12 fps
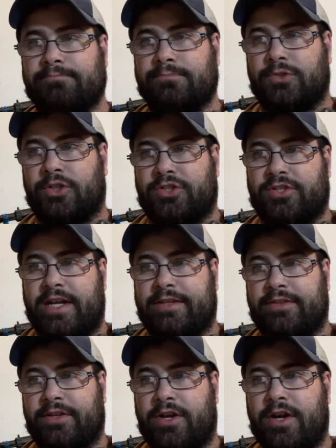or it's not
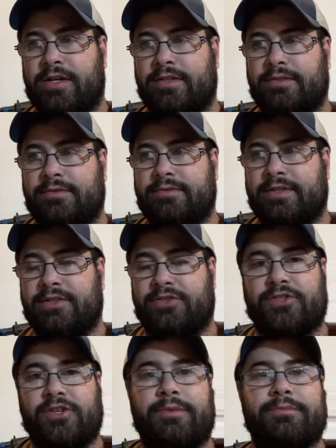the gun, it's
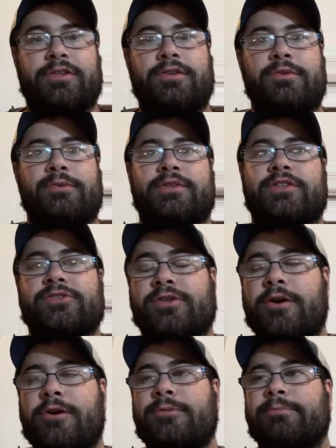something to do with the
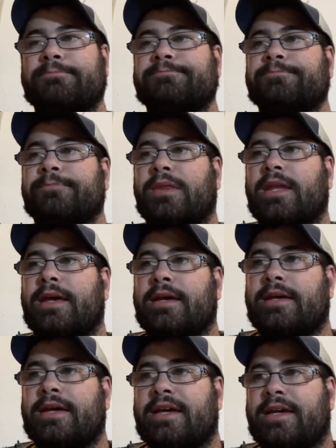scope,
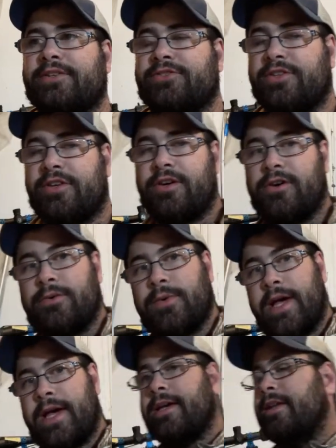is to go
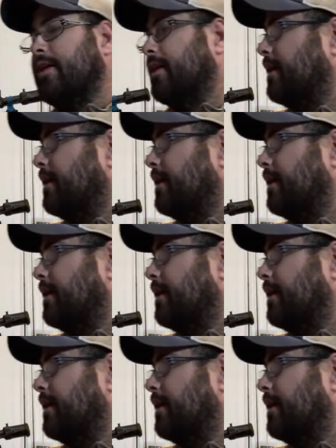ahead,